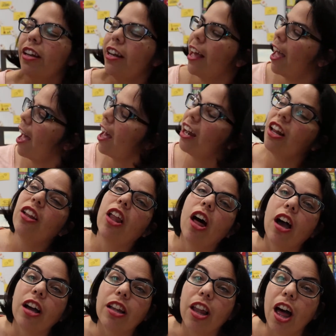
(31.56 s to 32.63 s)
an
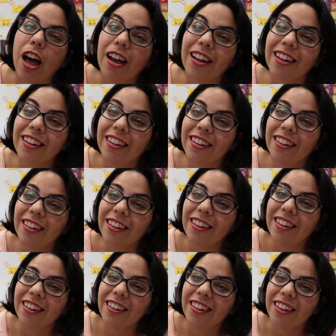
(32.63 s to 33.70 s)
analog clock,
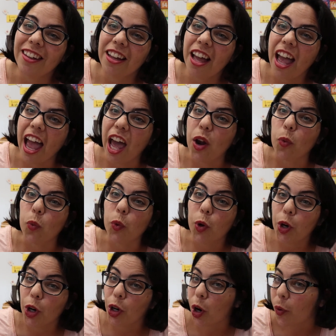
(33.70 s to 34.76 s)
and
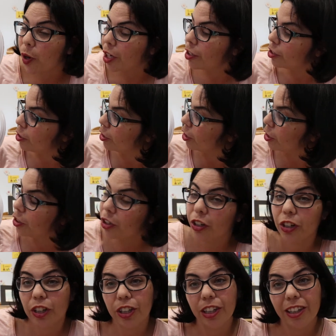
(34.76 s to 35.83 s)
we're going to
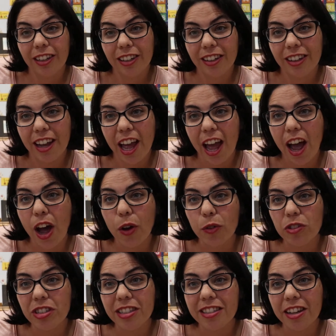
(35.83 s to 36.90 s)
learn how
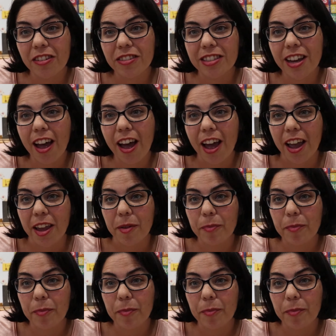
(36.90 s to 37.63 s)
to tell time.